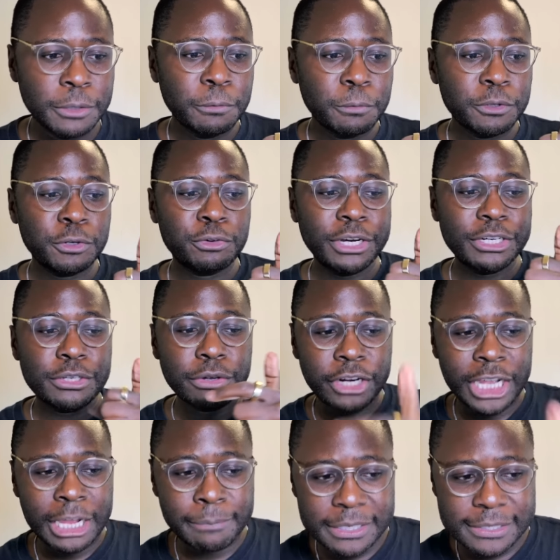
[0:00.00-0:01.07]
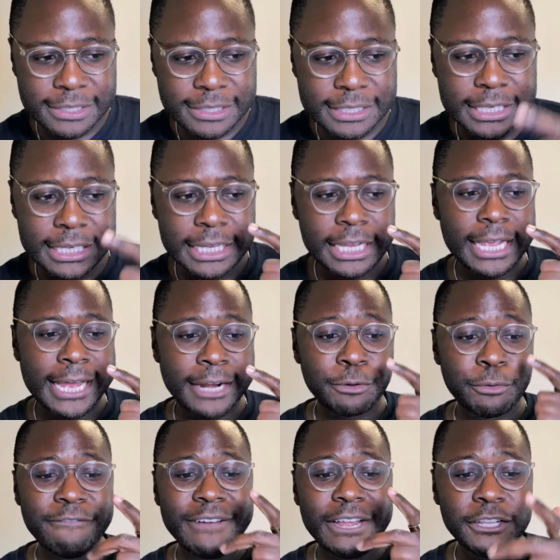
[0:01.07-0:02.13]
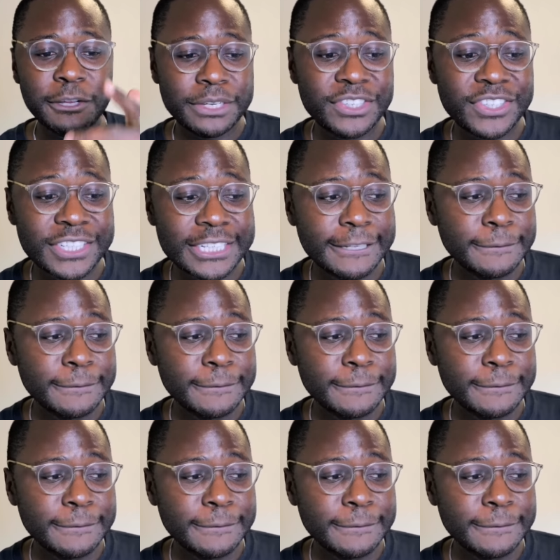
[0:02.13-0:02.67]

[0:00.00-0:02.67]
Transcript: with great tokenomics and great valuation